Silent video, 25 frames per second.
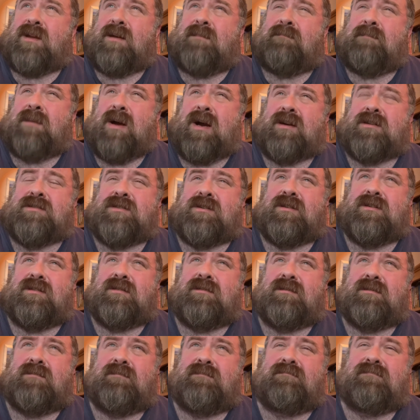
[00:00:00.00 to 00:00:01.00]
back to
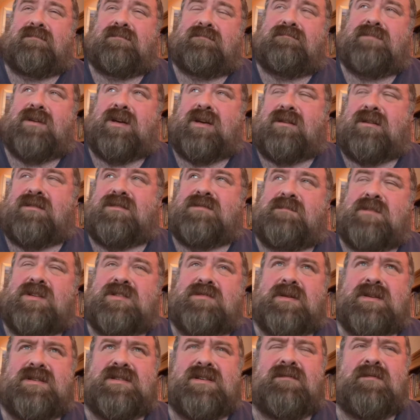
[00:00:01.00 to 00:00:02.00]
being as
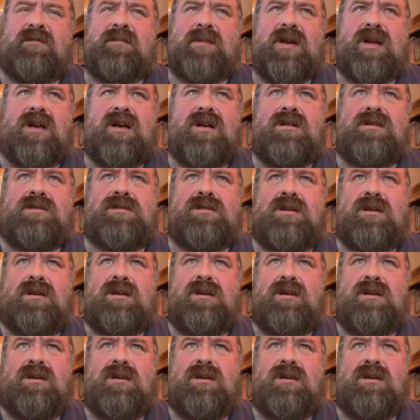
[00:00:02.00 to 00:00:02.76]
miserable as everybody else.